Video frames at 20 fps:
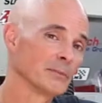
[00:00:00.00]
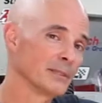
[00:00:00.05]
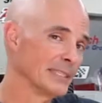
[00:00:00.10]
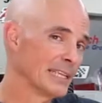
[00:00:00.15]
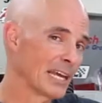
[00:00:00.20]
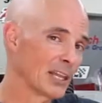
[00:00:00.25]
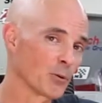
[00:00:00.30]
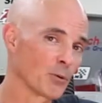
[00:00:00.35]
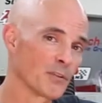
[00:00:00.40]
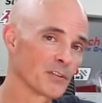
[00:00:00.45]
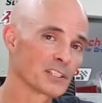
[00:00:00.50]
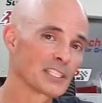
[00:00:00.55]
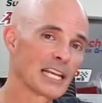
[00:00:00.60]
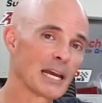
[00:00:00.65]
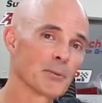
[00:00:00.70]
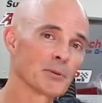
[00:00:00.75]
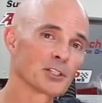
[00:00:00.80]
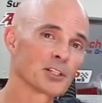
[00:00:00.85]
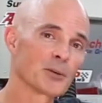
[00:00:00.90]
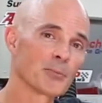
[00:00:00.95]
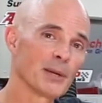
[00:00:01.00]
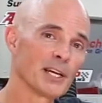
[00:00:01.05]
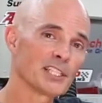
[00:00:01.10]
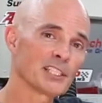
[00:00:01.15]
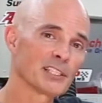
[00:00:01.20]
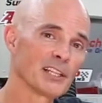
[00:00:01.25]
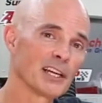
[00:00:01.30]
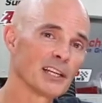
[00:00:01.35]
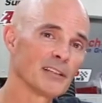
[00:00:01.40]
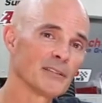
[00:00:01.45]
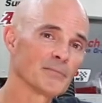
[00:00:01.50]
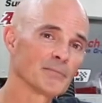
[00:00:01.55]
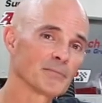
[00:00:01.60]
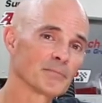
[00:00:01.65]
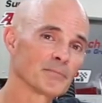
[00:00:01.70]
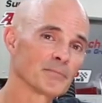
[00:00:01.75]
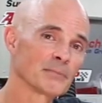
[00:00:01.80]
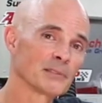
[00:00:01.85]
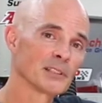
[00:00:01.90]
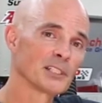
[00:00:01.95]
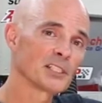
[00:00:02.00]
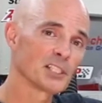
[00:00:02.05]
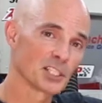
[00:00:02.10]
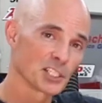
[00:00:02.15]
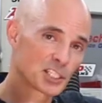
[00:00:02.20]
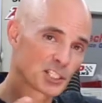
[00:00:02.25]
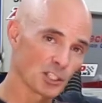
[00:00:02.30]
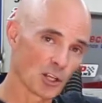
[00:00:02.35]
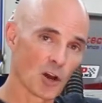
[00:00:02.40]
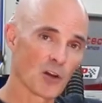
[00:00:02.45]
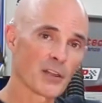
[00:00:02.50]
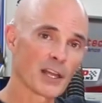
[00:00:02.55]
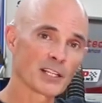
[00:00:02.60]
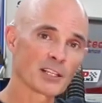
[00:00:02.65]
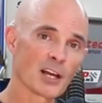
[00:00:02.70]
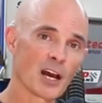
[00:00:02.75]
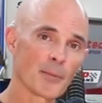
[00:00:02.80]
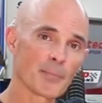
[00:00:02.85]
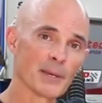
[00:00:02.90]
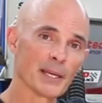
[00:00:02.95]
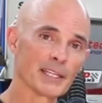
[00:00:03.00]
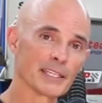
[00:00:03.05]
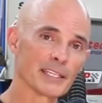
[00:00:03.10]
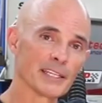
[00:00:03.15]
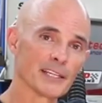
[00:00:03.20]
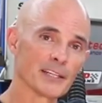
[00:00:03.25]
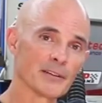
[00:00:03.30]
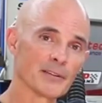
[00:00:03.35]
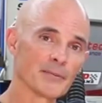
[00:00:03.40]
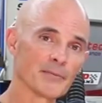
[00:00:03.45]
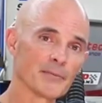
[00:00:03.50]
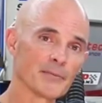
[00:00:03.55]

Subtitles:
Now that we've established our baseline, let's install that top end kit.